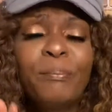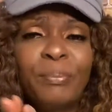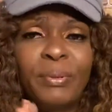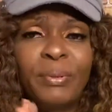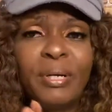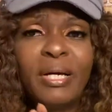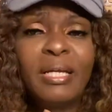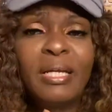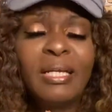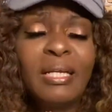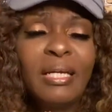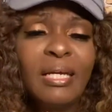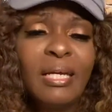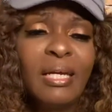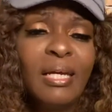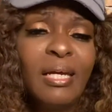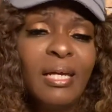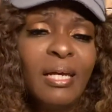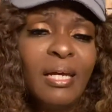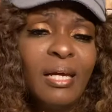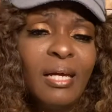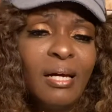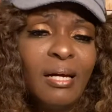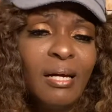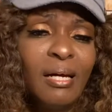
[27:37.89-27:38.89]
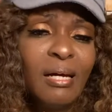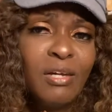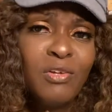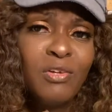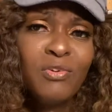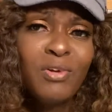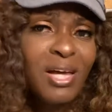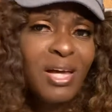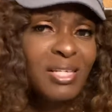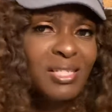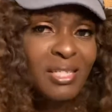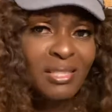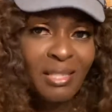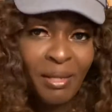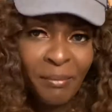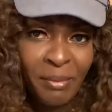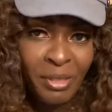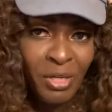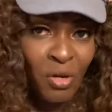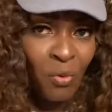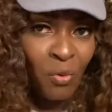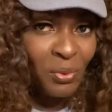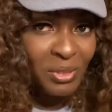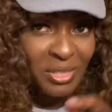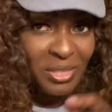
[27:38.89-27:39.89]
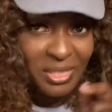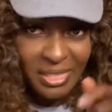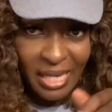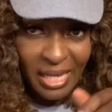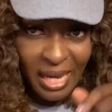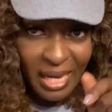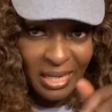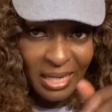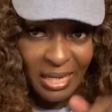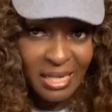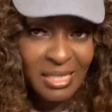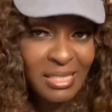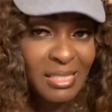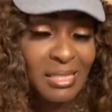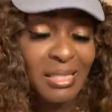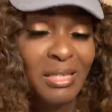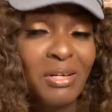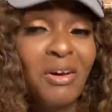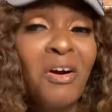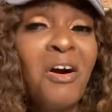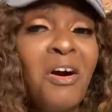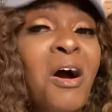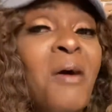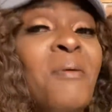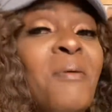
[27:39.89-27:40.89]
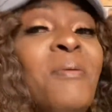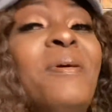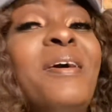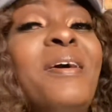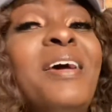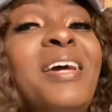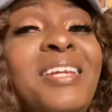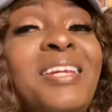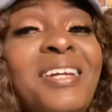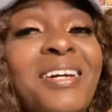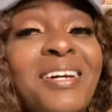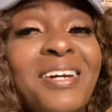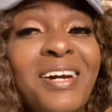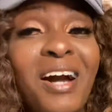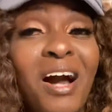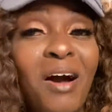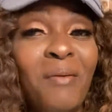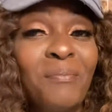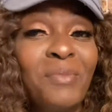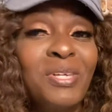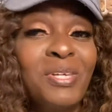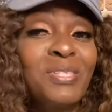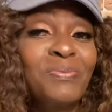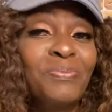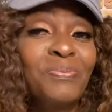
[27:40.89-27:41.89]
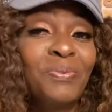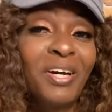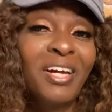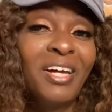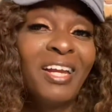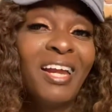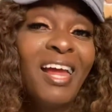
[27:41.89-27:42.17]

But you guys can let me know what the saying is in the comments. But